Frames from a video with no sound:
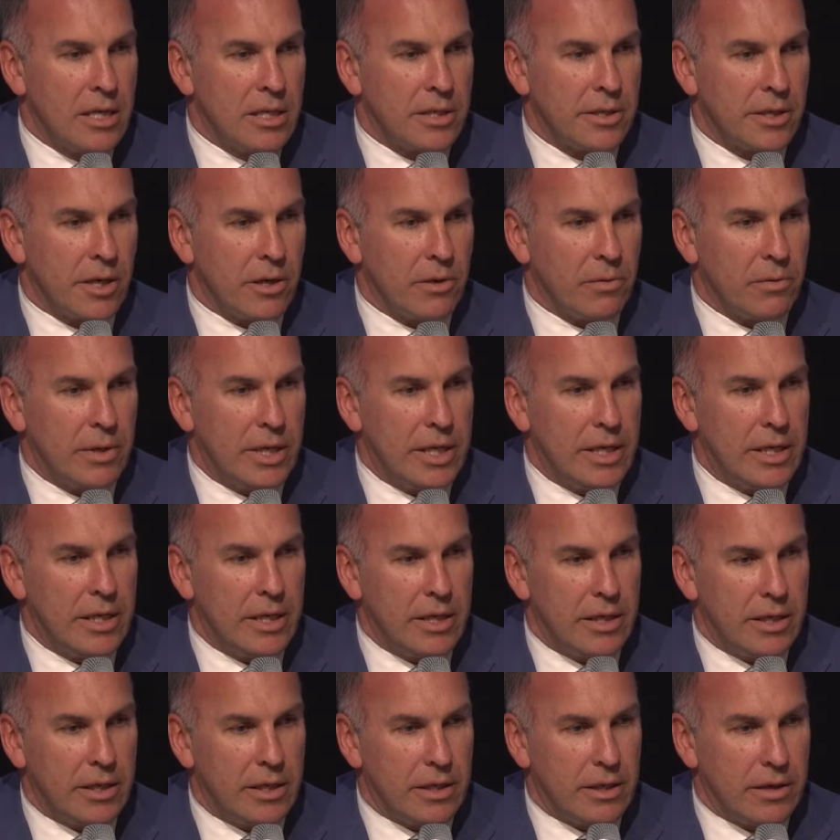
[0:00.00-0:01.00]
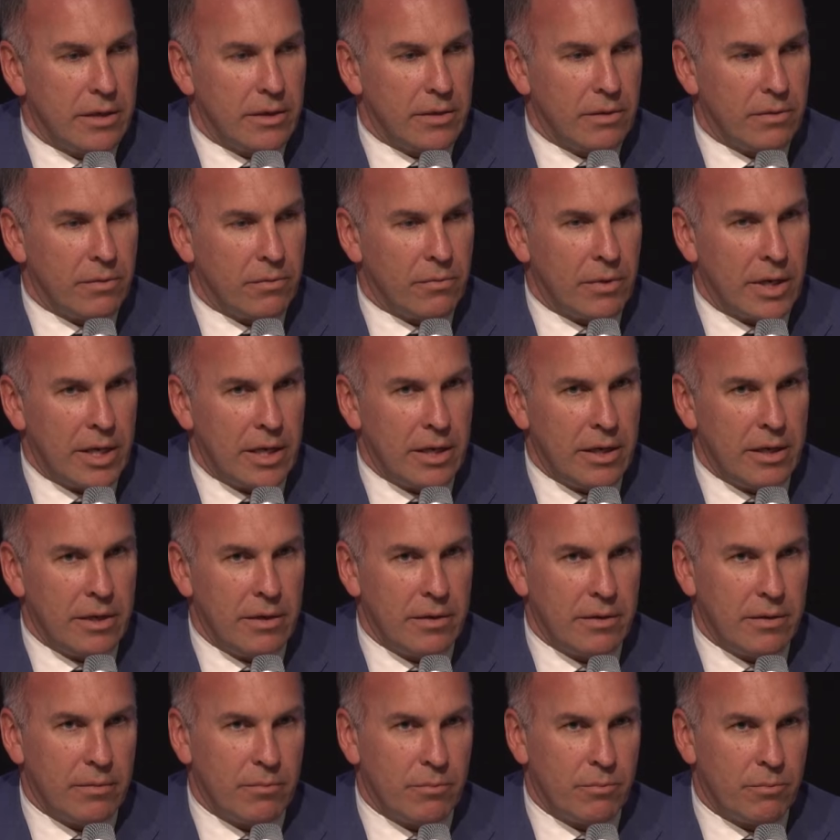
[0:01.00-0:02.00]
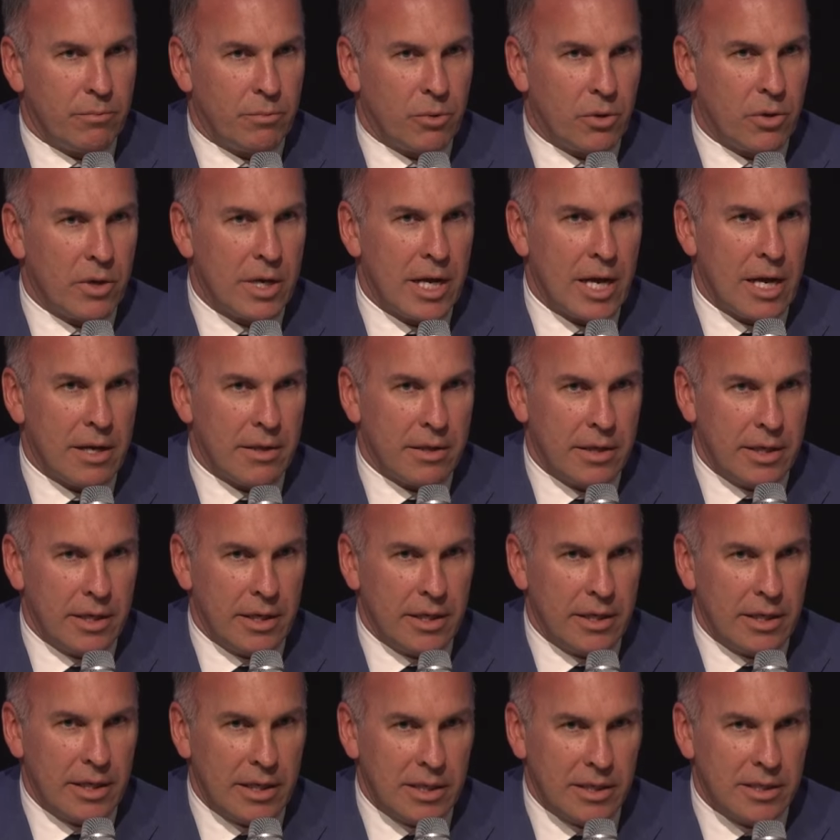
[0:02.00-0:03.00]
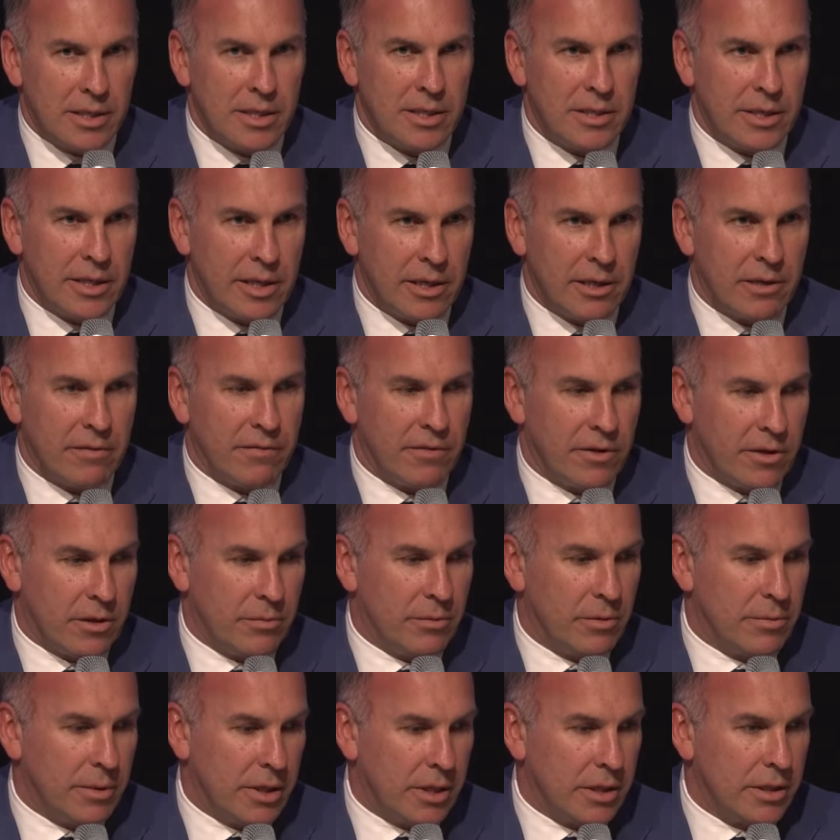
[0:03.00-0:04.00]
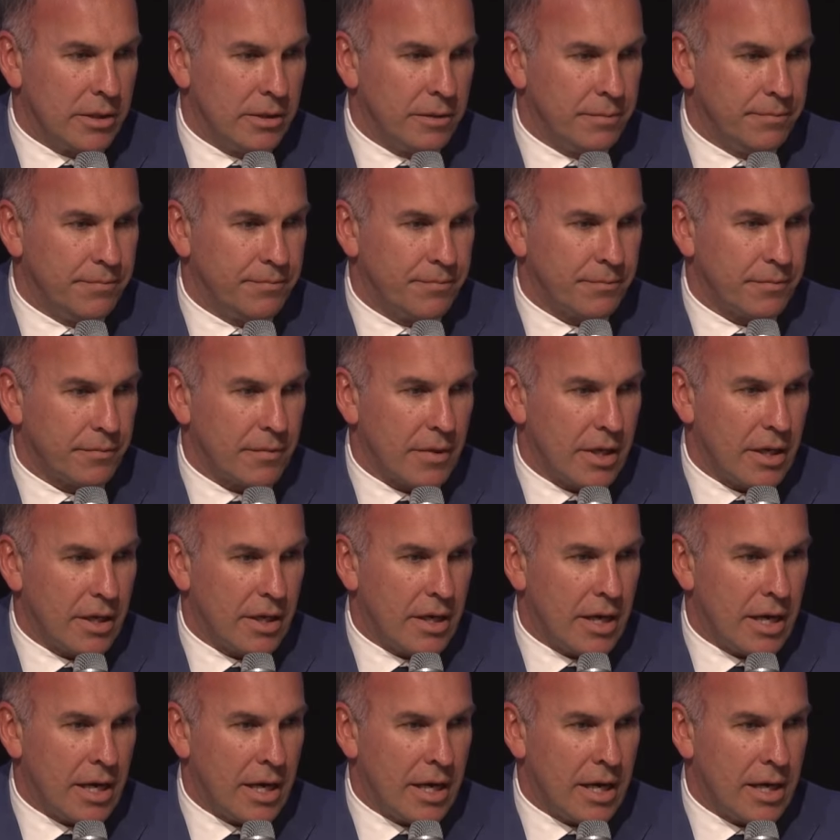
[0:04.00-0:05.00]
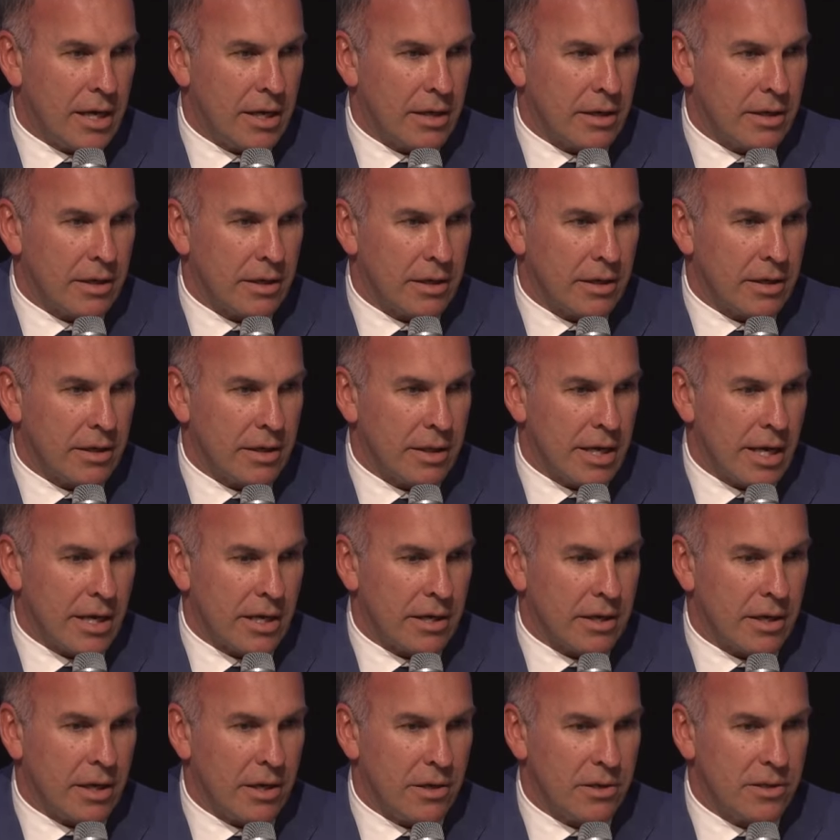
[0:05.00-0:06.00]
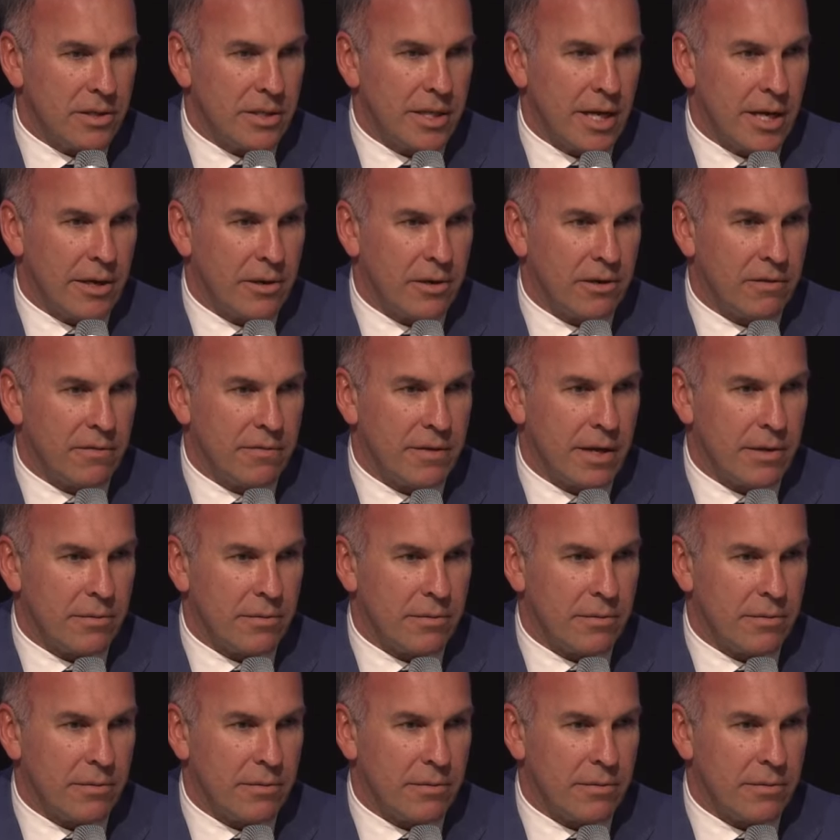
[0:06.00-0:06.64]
So we bought out the existing convertible bond, that closed that off.